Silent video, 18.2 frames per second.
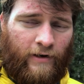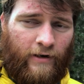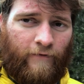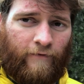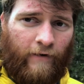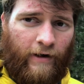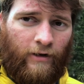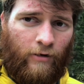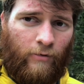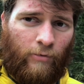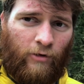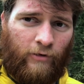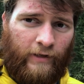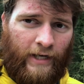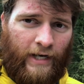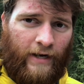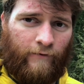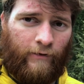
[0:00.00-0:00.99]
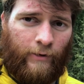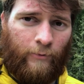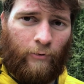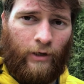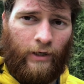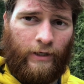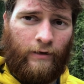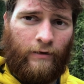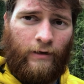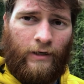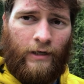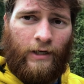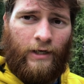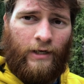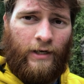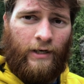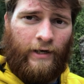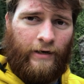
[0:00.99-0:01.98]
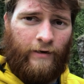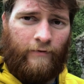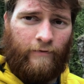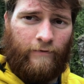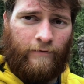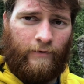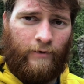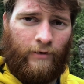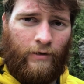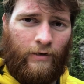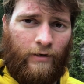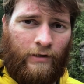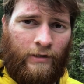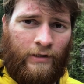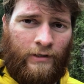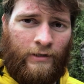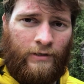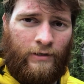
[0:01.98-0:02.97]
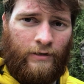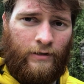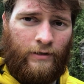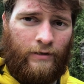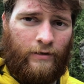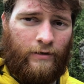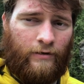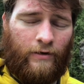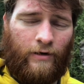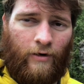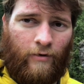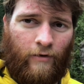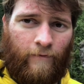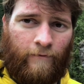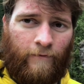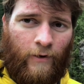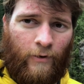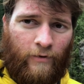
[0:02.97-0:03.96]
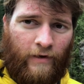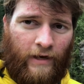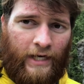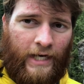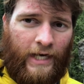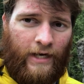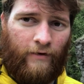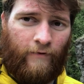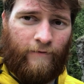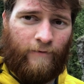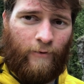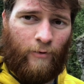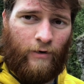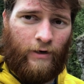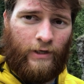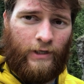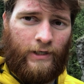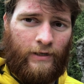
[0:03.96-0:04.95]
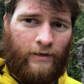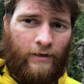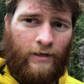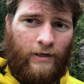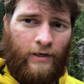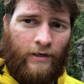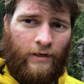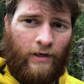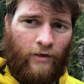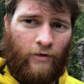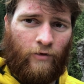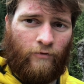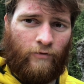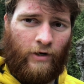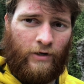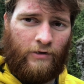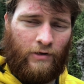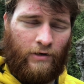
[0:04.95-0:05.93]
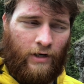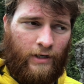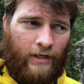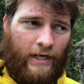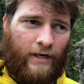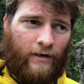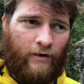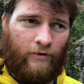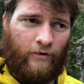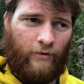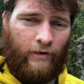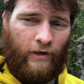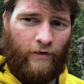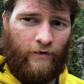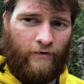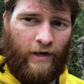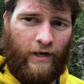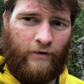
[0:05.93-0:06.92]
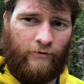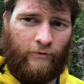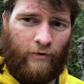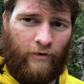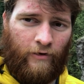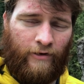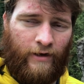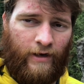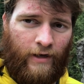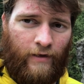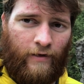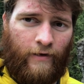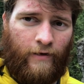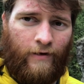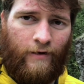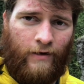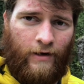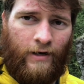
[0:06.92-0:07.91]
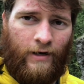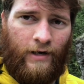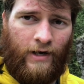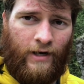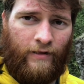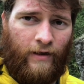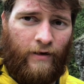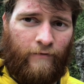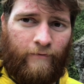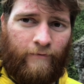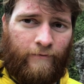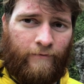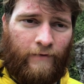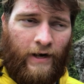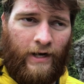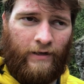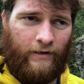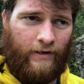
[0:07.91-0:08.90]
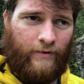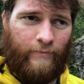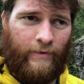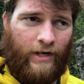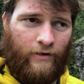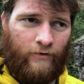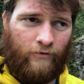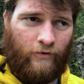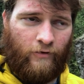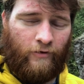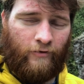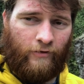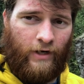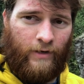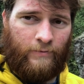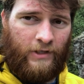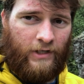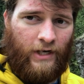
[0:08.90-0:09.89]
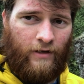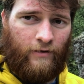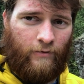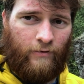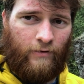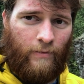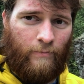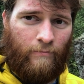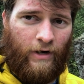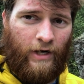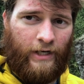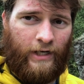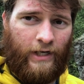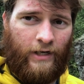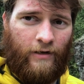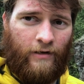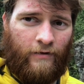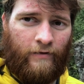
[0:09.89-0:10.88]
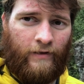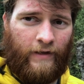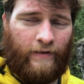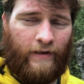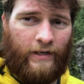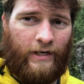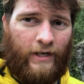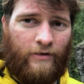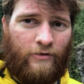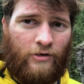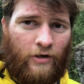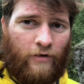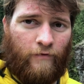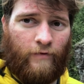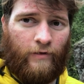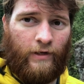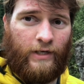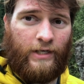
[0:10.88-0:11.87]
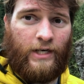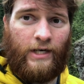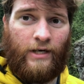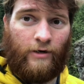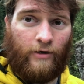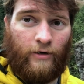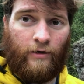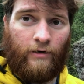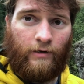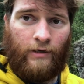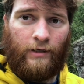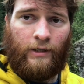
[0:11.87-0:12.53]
not available to everyone. And for you know the folks that can't afford instruction on how to do these dangerous things, and they've finally managed to scrape together the money that they need just for the gear